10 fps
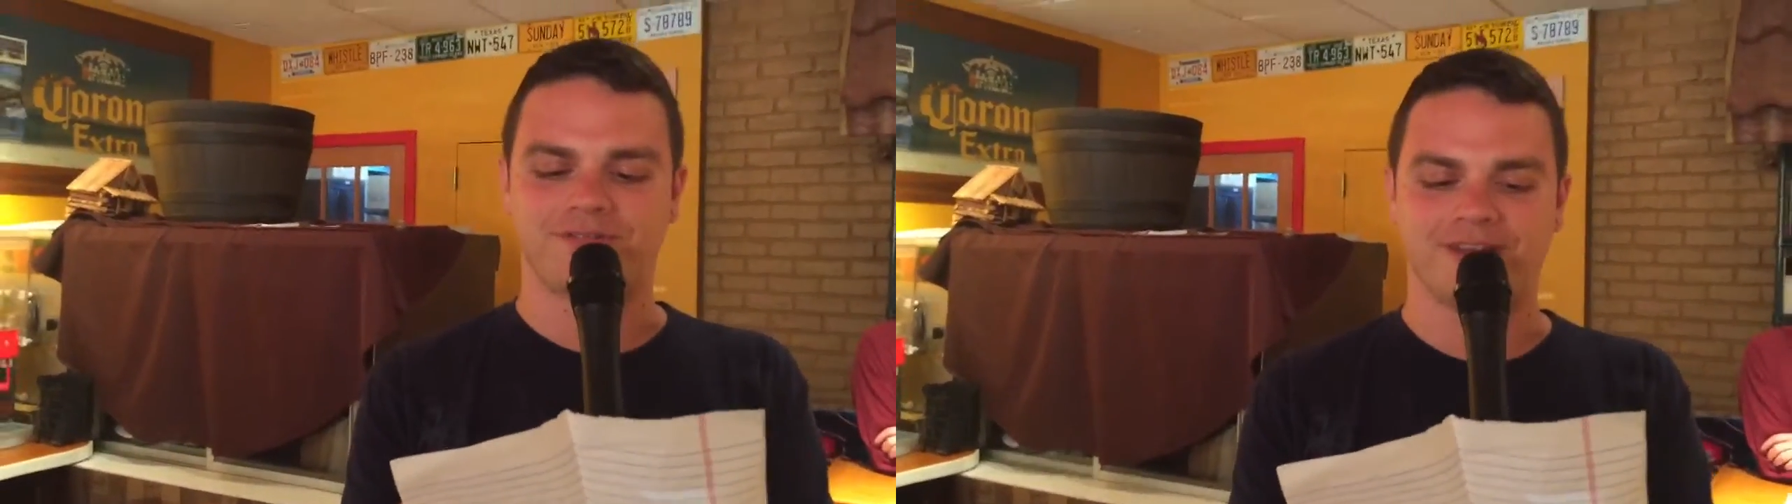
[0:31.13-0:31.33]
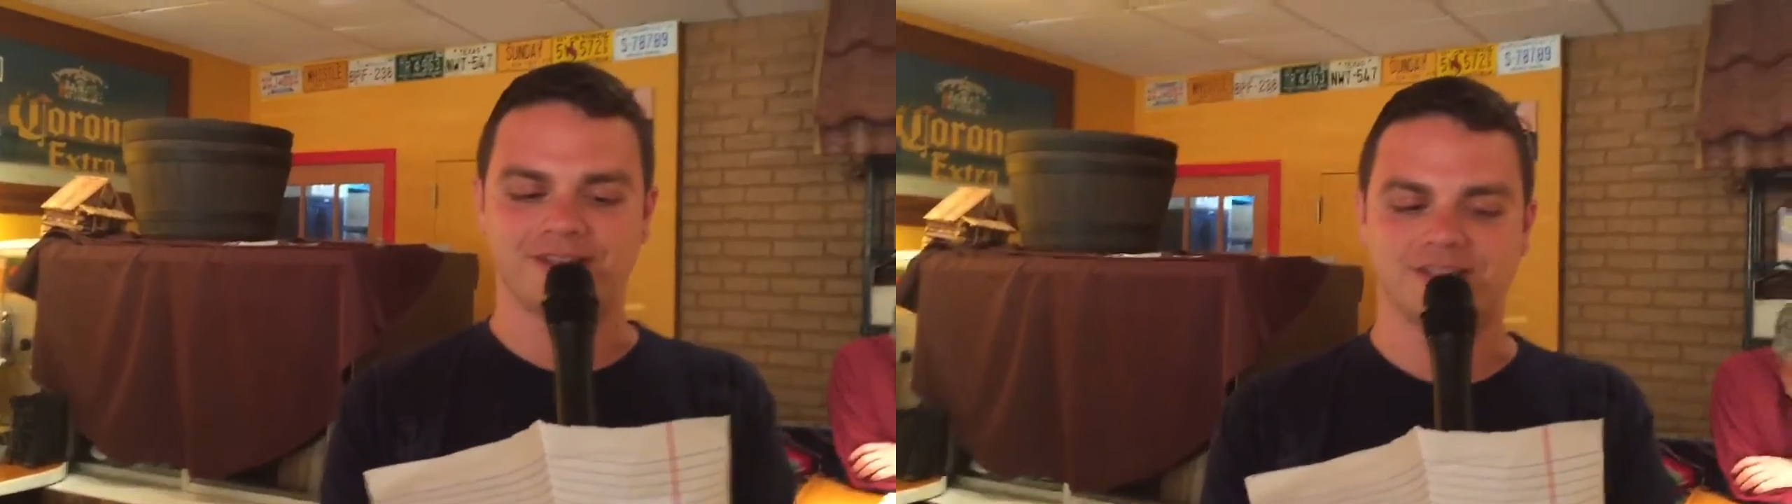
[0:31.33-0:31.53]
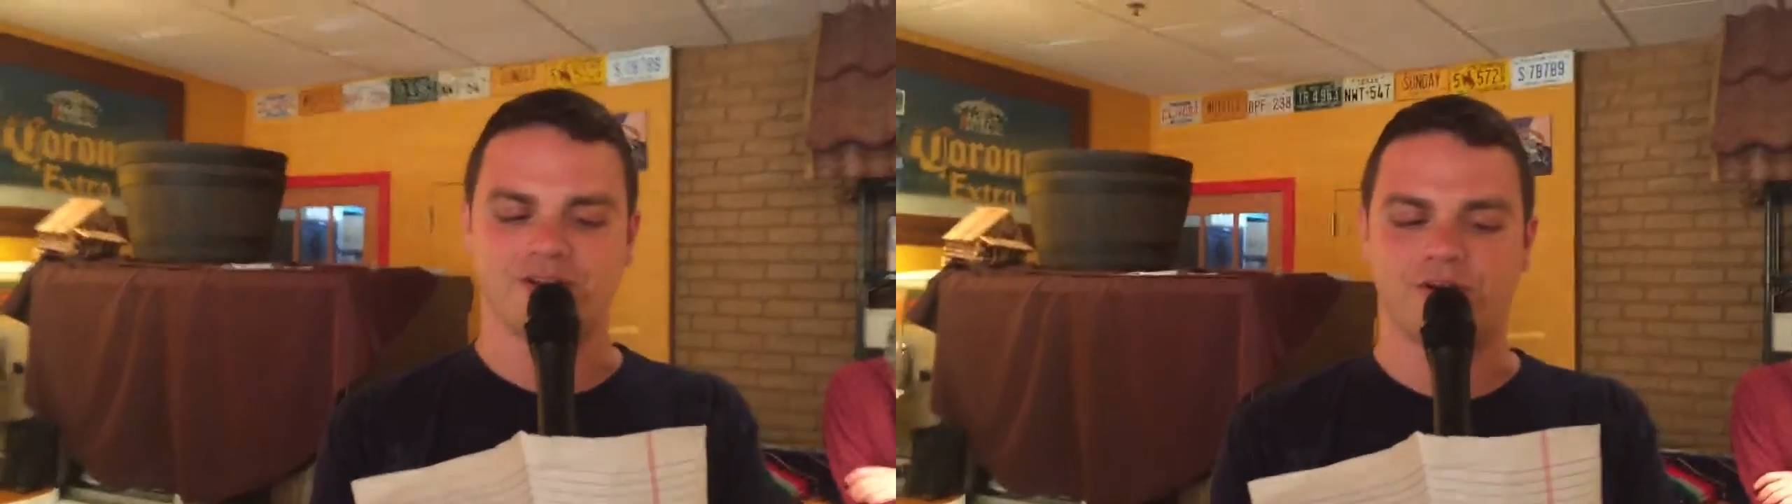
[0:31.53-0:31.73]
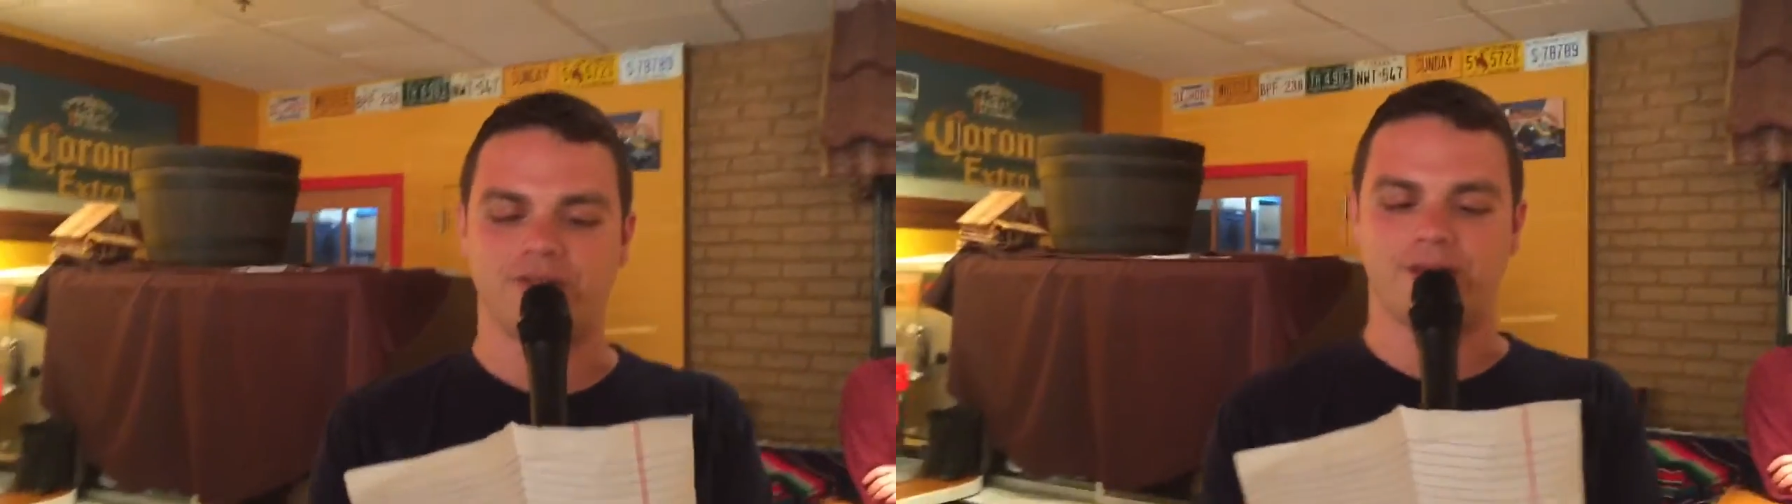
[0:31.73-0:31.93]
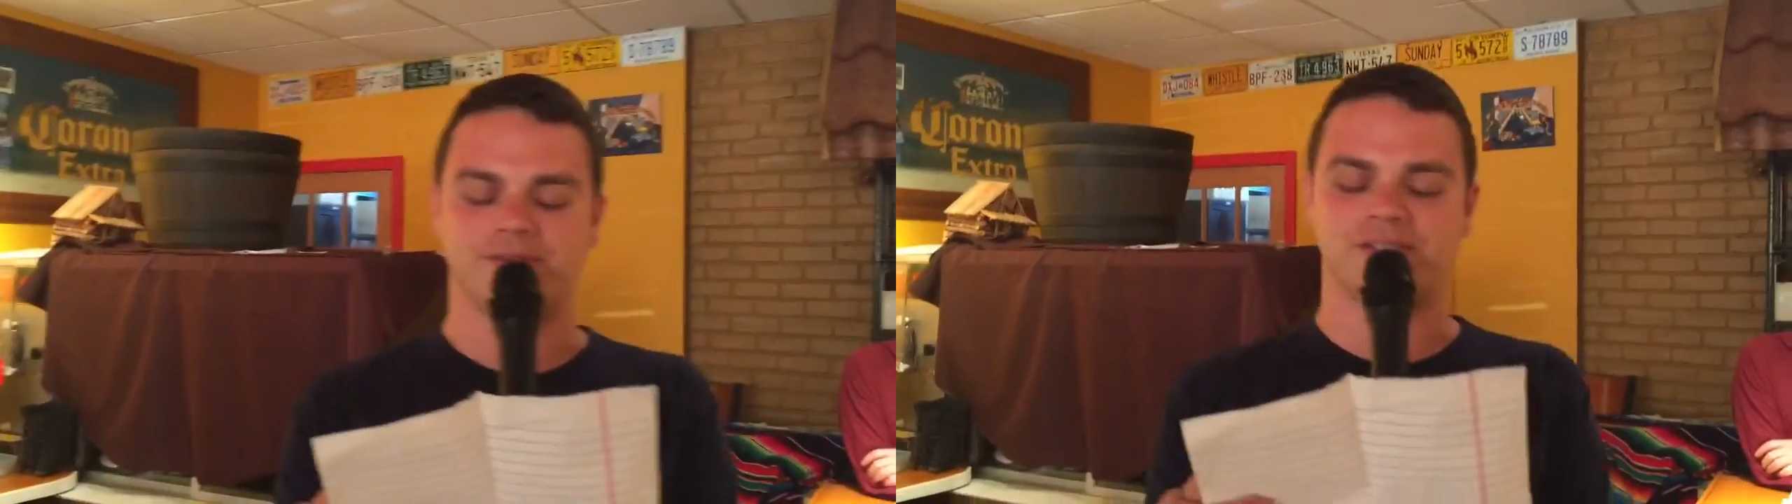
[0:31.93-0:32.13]
face their old
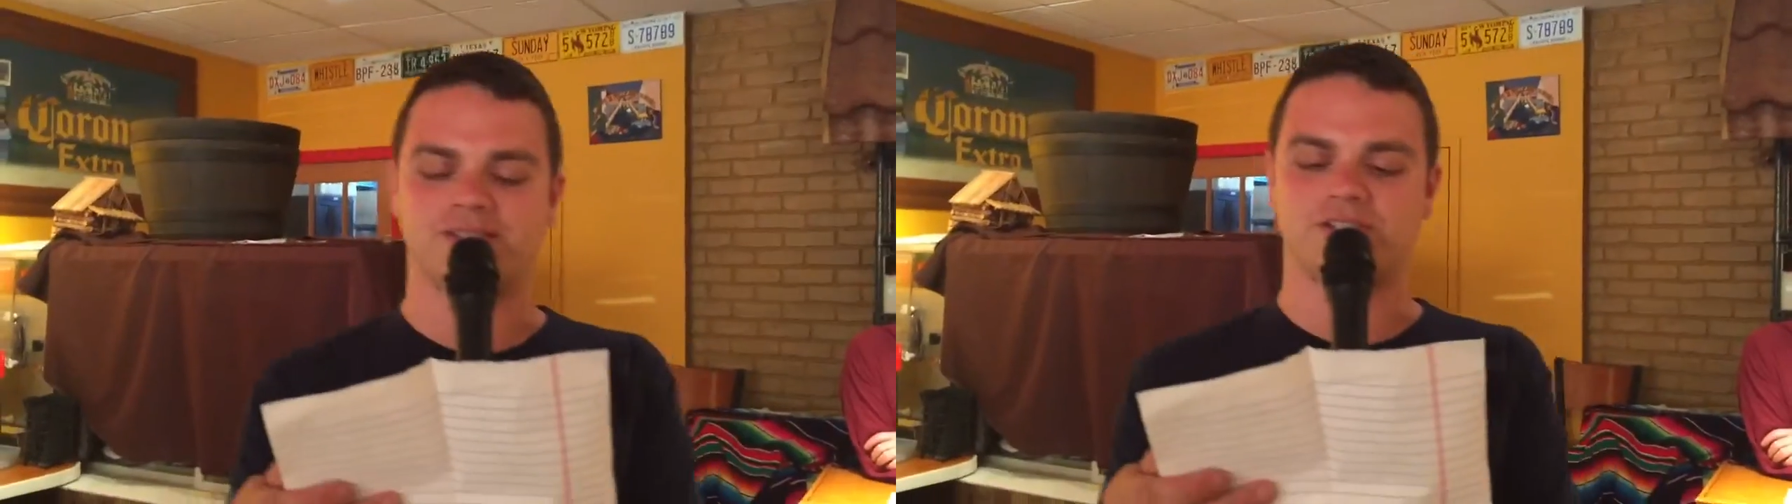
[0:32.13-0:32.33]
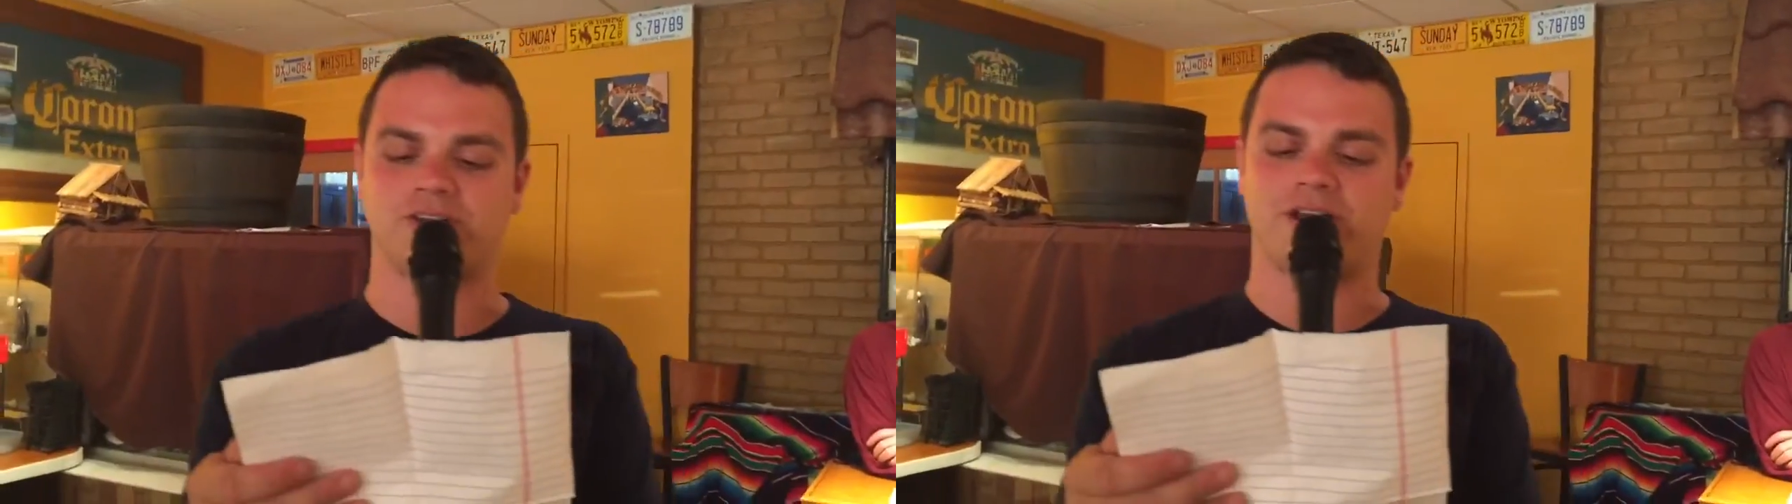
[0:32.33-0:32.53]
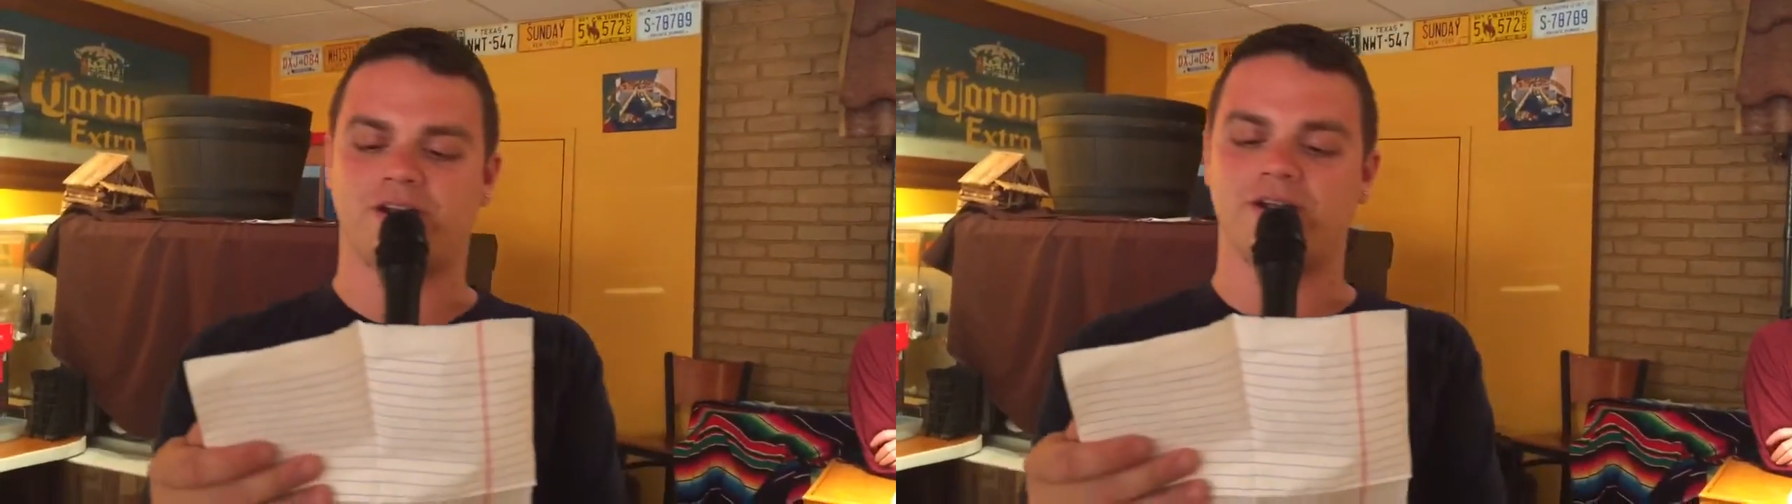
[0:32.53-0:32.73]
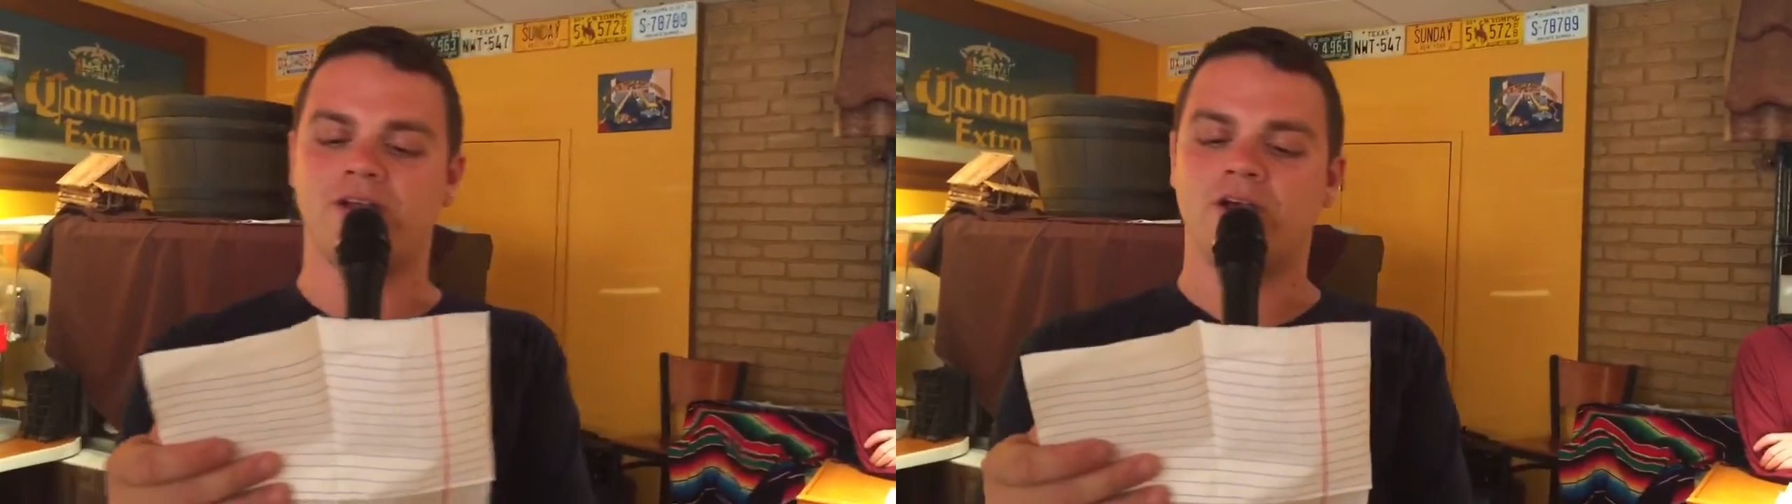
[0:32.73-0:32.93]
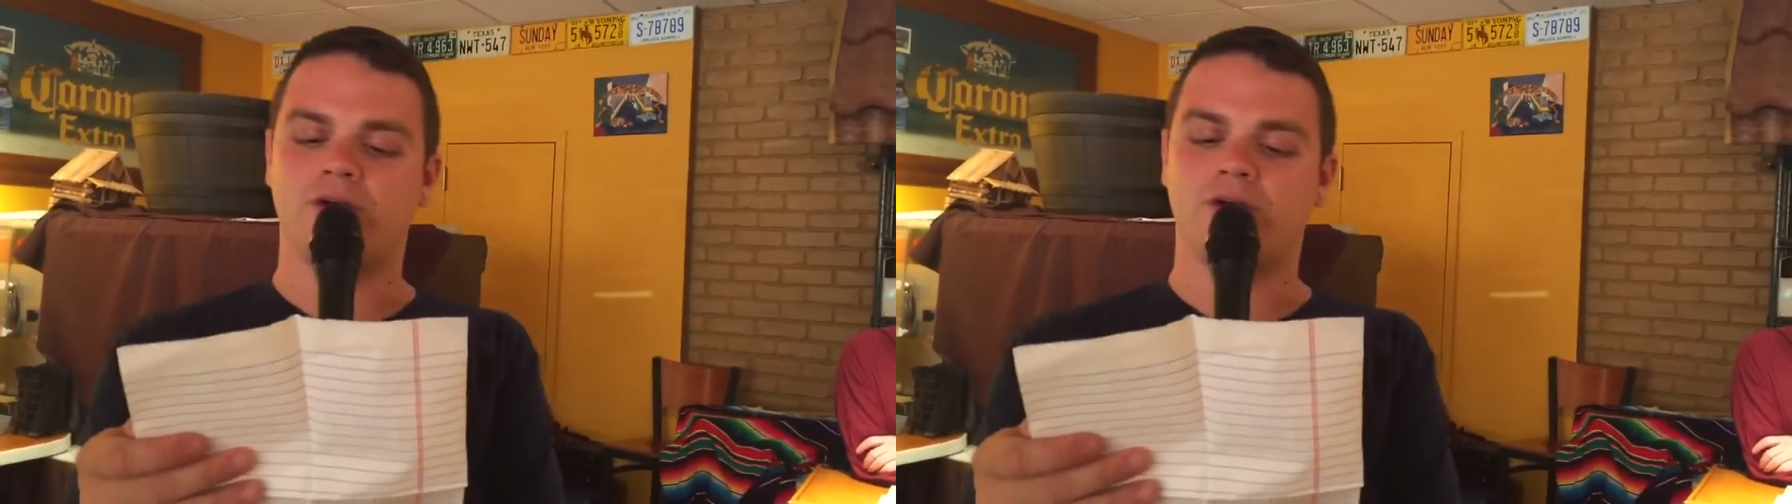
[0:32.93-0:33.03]
nemesis, the Shredder,